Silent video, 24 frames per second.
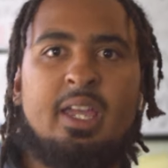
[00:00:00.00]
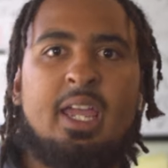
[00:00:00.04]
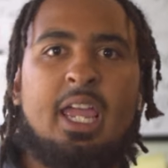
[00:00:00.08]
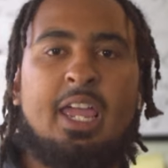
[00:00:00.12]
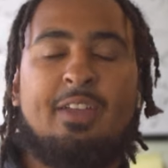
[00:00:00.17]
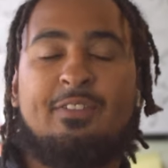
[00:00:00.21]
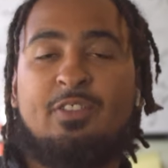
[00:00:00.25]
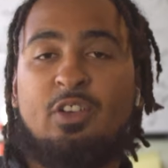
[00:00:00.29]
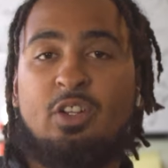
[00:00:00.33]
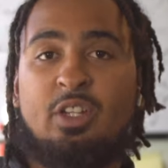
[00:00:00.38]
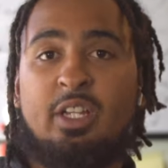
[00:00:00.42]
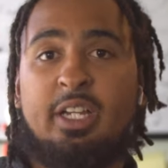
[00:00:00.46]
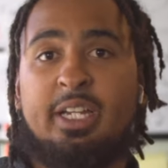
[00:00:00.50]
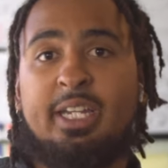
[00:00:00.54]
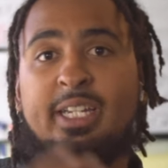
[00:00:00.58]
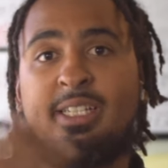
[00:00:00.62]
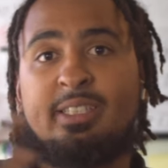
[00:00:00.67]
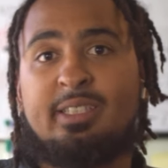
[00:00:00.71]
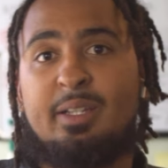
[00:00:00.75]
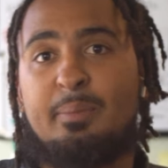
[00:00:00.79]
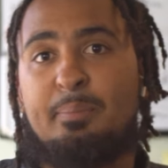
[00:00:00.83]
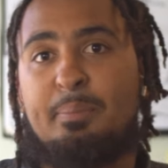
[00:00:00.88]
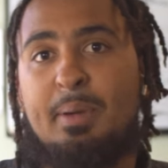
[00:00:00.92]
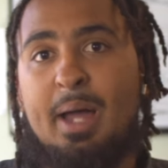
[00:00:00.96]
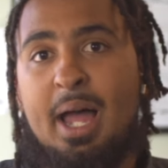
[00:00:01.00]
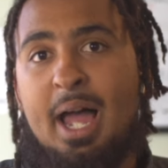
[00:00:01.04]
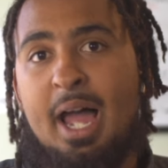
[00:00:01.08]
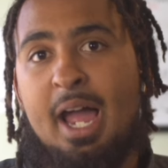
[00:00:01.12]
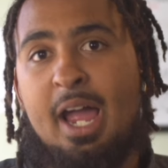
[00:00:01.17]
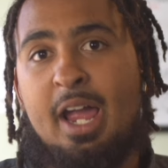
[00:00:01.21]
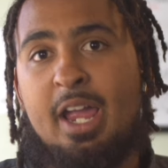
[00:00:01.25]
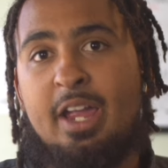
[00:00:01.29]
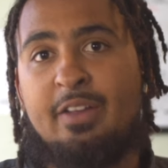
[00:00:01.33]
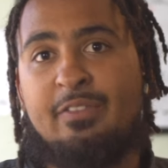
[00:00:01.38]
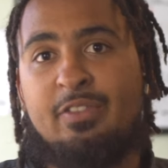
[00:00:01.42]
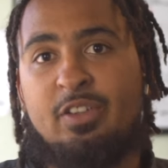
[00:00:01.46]
if you're looking to
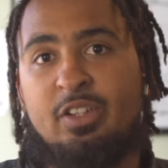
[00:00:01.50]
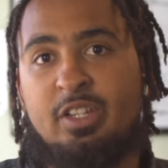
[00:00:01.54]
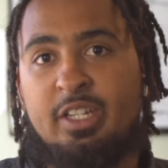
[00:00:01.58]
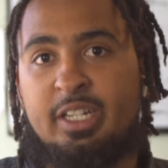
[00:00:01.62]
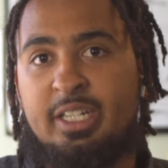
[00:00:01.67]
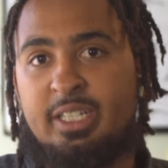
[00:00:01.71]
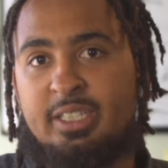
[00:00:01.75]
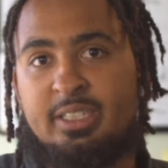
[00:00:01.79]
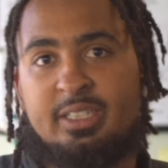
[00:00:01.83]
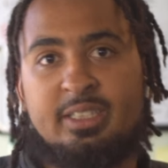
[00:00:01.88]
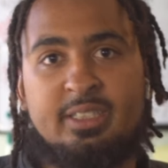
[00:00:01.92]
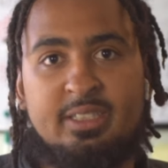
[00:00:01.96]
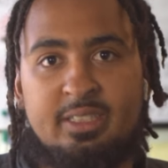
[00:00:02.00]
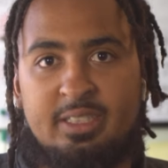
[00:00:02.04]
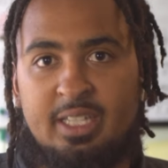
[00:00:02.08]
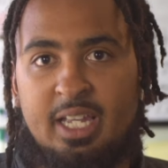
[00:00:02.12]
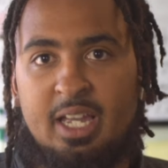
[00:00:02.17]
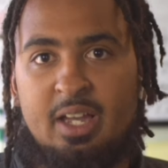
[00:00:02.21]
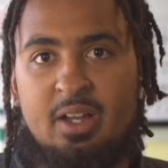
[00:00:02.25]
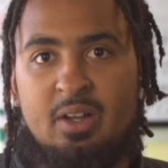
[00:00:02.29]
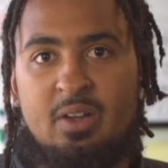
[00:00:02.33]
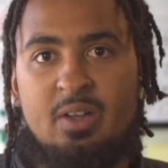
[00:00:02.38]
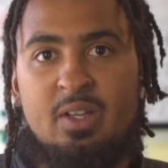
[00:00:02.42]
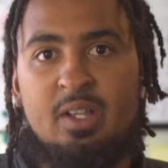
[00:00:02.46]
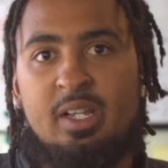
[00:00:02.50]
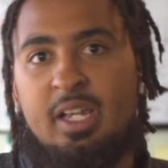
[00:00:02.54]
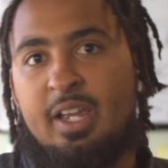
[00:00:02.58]
buy, if you're looking to sell.